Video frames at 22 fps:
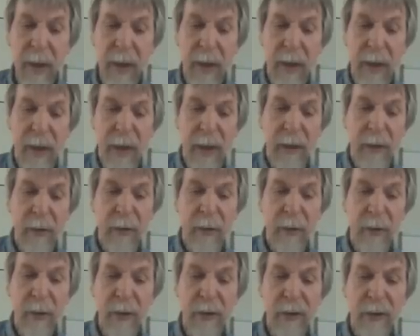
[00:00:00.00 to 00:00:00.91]
The
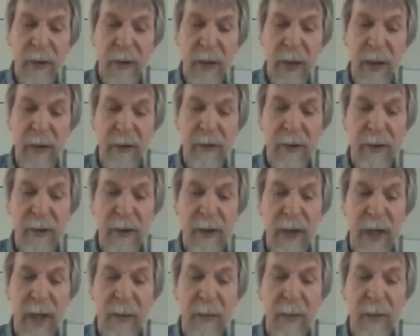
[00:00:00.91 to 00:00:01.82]
first is
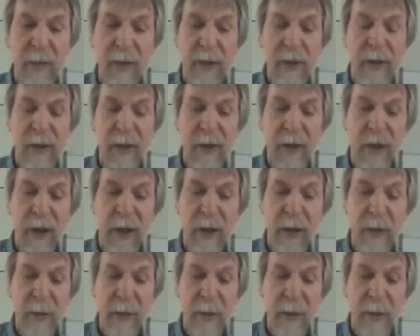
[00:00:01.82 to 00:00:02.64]
the MTTR,